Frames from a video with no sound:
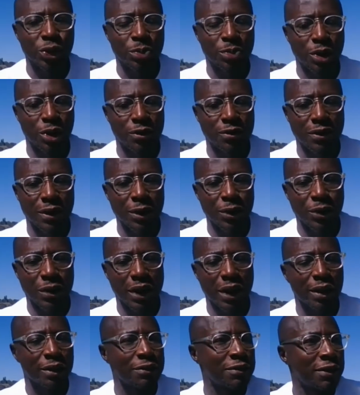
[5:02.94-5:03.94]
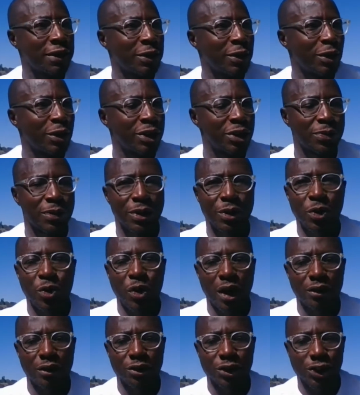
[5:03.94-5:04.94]
your boyfriend or girlfriend or husband or
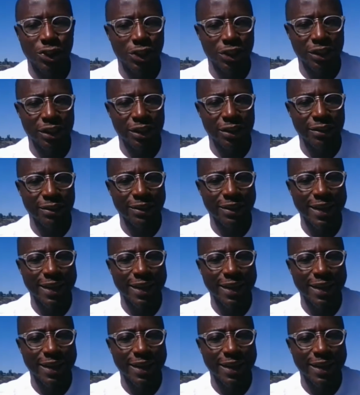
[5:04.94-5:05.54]
wife cheating.